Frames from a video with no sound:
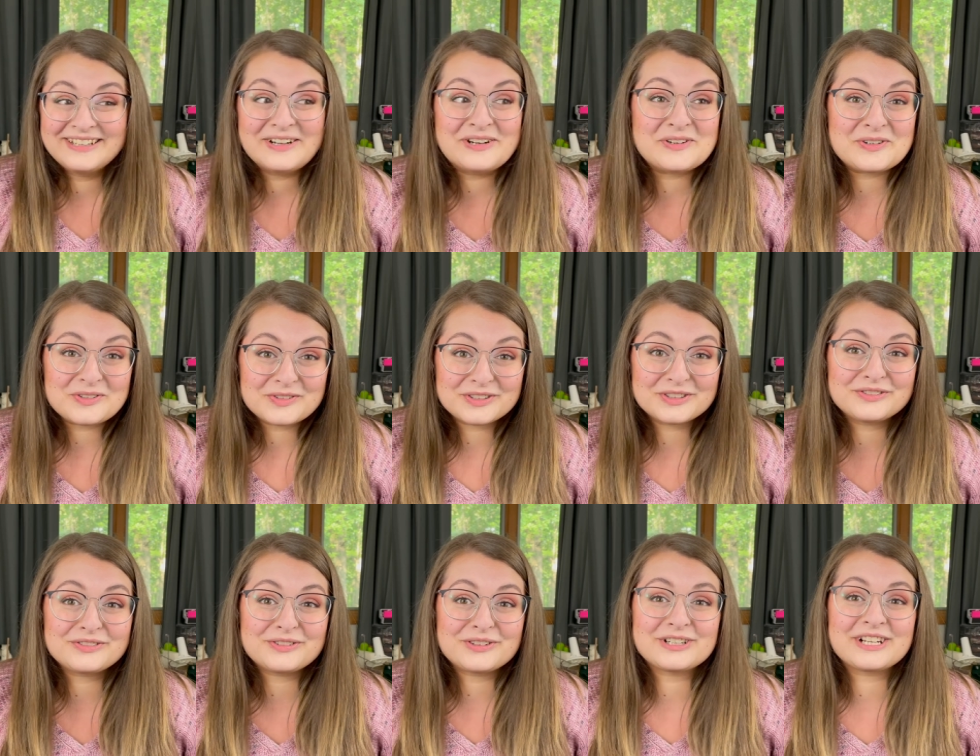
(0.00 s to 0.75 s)
over
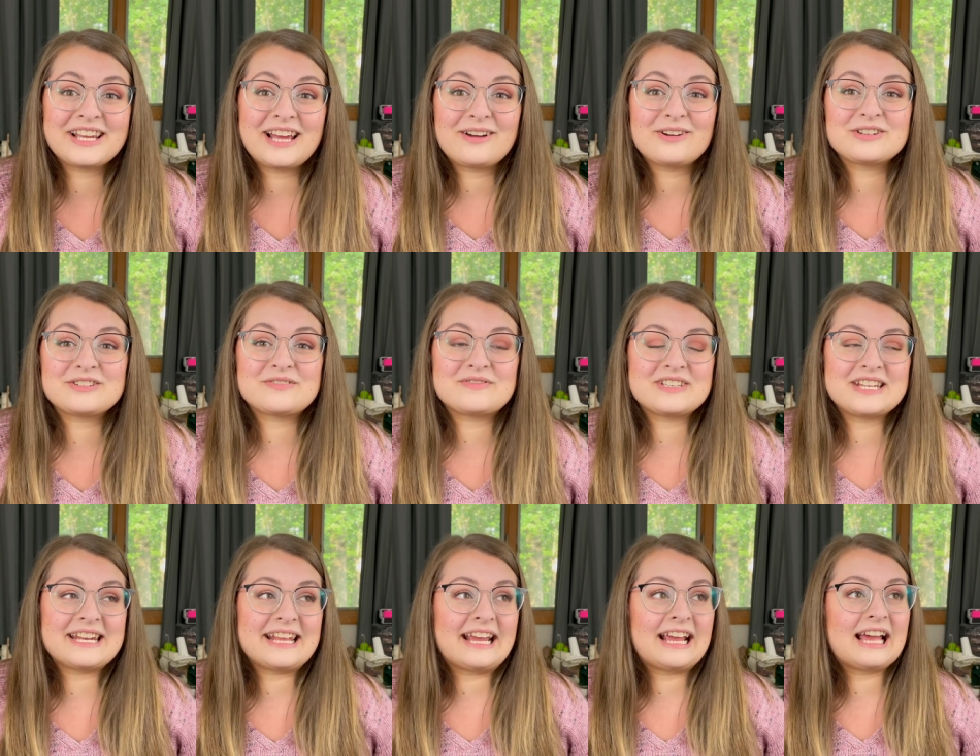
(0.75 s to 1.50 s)
40 hours of
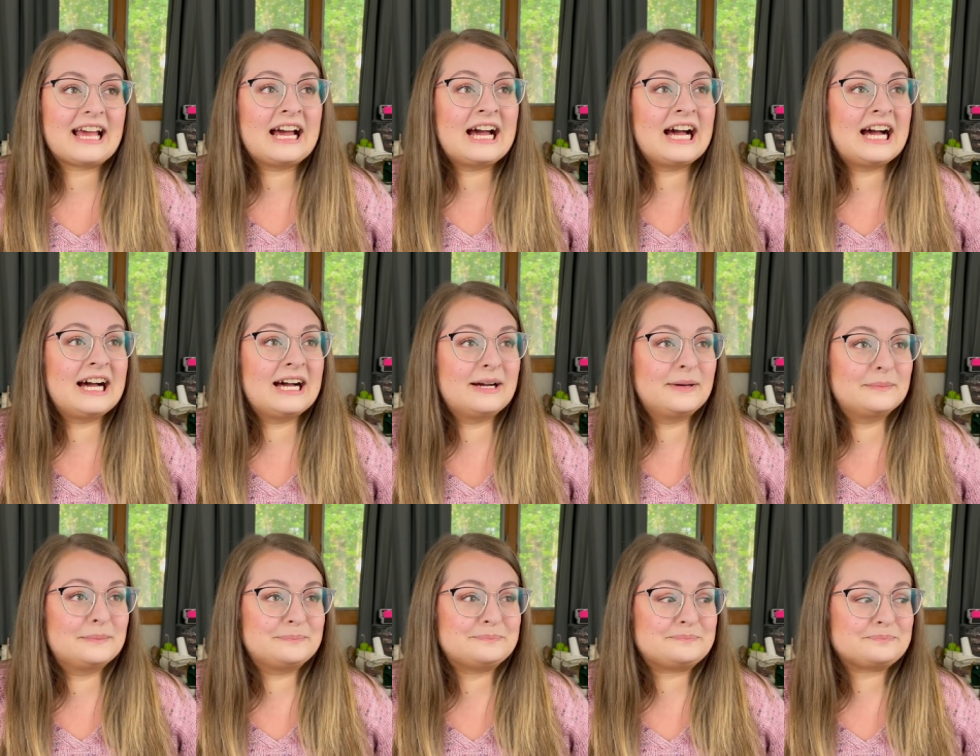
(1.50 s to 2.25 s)
knitting.
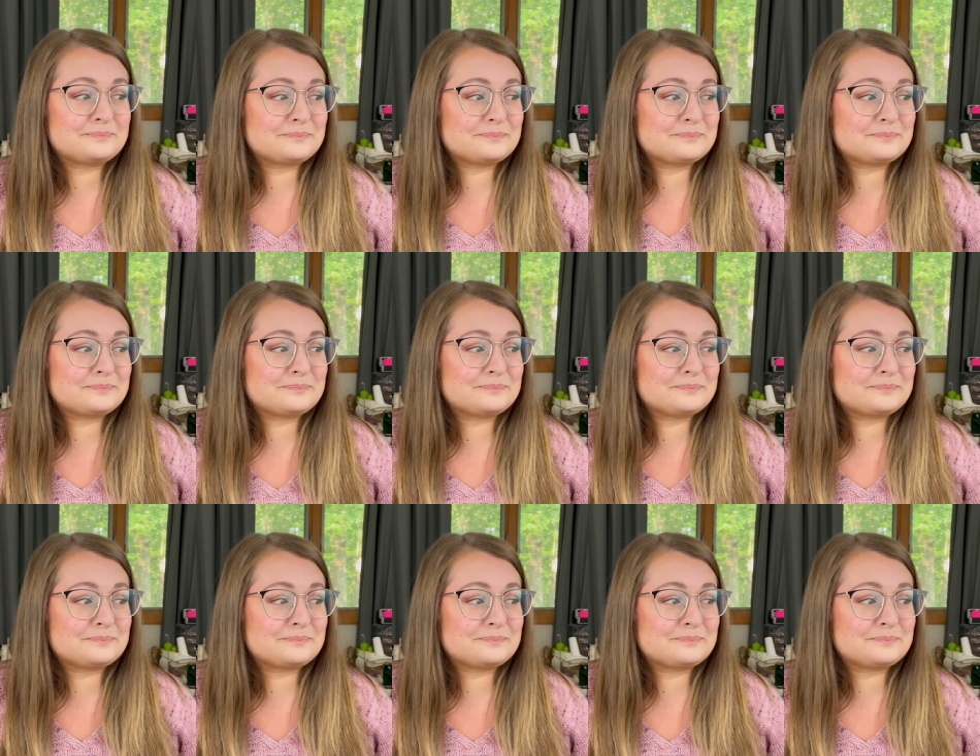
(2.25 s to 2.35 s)
Um,